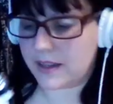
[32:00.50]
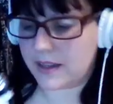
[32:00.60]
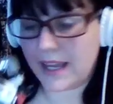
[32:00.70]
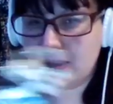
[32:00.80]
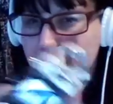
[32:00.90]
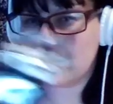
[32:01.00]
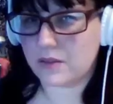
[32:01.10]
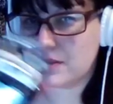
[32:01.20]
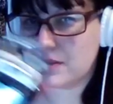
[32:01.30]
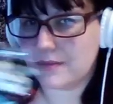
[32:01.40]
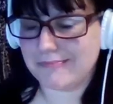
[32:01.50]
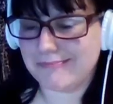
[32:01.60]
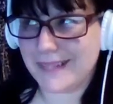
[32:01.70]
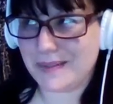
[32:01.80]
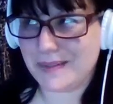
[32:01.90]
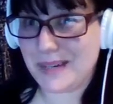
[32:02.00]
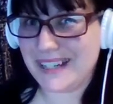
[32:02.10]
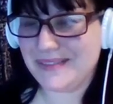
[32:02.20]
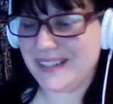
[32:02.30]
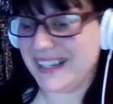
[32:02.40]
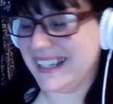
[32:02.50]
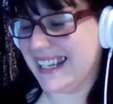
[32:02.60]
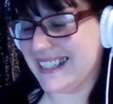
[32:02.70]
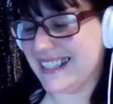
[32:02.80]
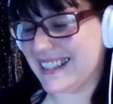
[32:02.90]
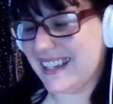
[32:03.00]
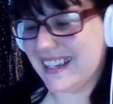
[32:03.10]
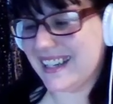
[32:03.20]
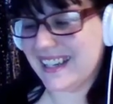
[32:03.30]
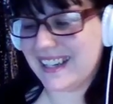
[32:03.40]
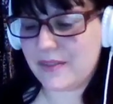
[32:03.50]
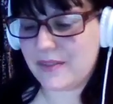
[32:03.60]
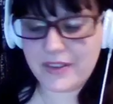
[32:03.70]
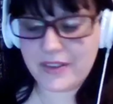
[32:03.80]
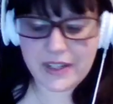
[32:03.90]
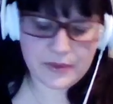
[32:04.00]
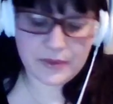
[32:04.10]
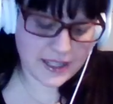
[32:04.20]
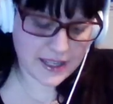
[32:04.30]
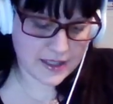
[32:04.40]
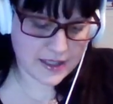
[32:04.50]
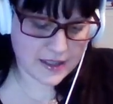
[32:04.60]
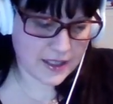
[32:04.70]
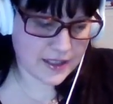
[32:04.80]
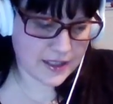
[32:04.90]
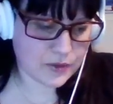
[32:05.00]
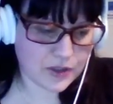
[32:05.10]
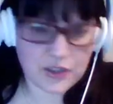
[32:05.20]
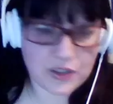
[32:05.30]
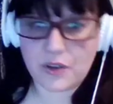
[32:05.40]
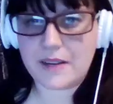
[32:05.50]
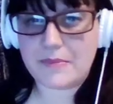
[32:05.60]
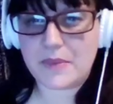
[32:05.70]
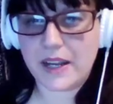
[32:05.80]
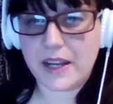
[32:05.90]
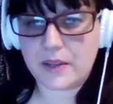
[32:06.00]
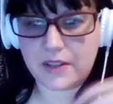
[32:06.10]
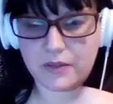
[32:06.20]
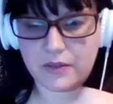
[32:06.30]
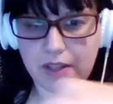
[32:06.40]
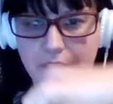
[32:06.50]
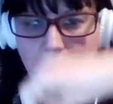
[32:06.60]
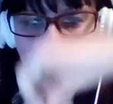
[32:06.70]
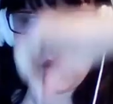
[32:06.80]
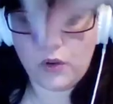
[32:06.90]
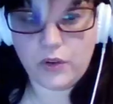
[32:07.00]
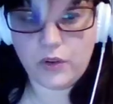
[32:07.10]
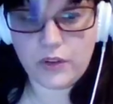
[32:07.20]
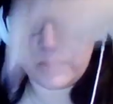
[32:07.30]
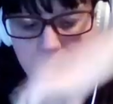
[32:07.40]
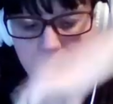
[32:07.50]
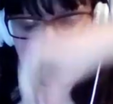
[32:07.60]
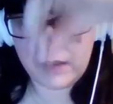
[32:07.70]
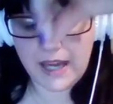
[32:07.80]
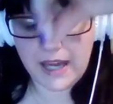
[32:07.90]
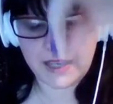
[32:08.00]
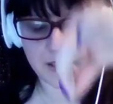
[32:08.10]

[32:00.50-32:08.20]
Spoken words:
heads on, other microphone heads. I really want to get, I think it's called the shotgun mic, which is like a really long head.